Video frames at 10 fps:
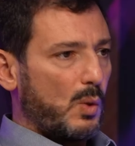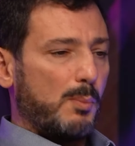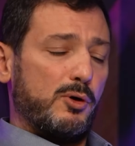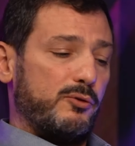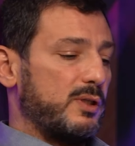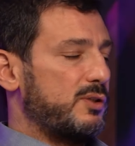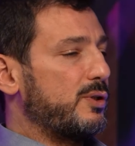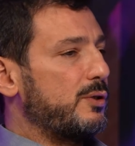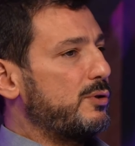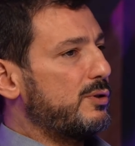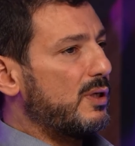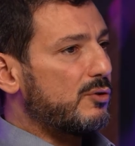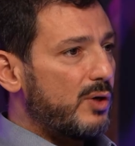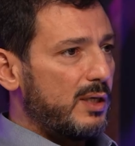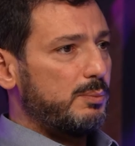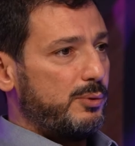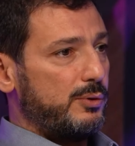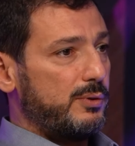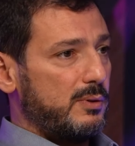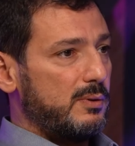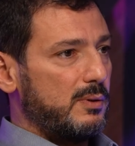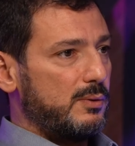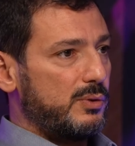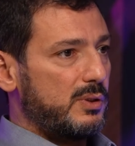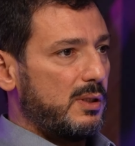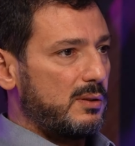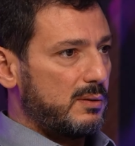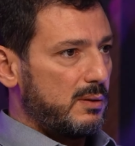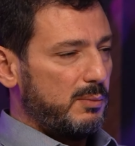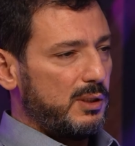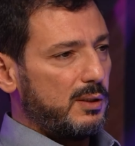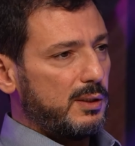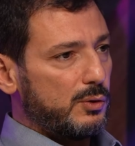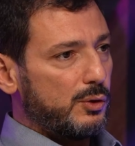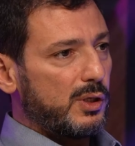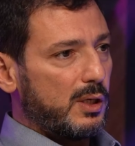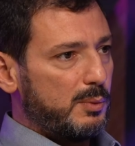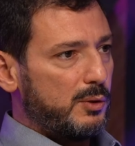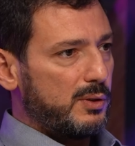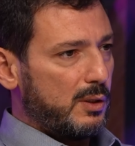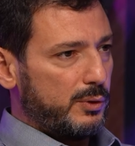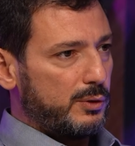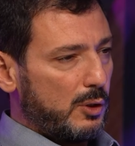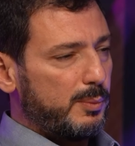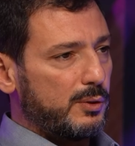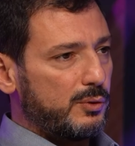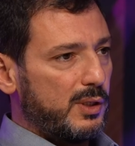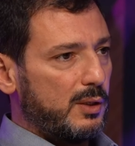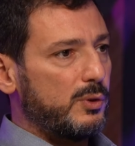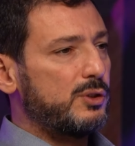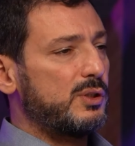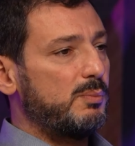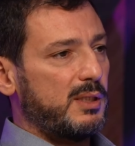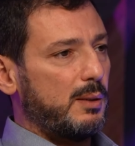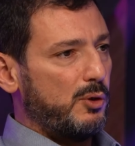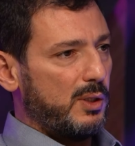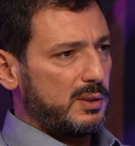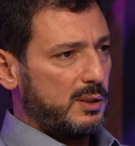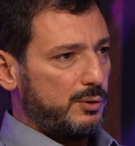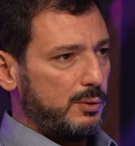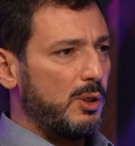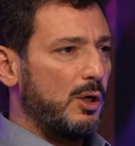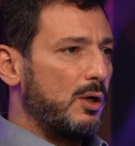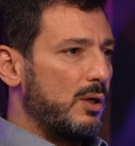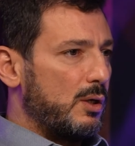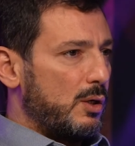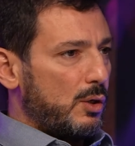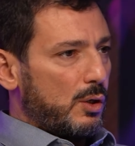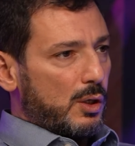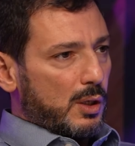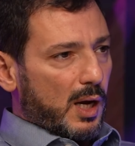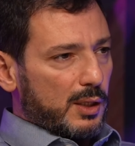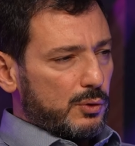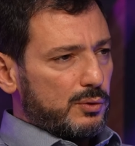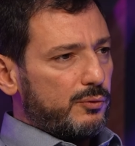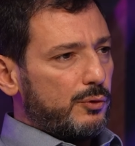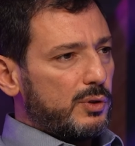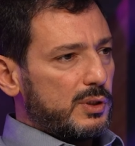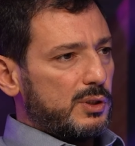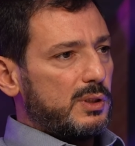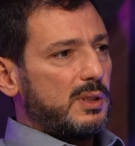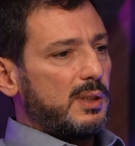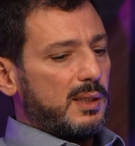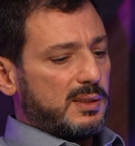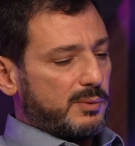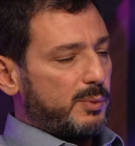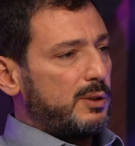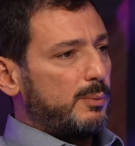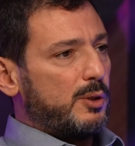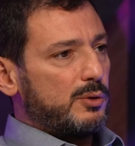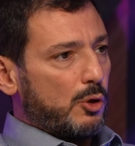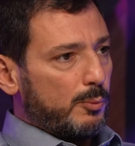Perfect. So then you're the right person to start immediately talking about our topic today, which is metabolic syndrome. I know the focus recently has been about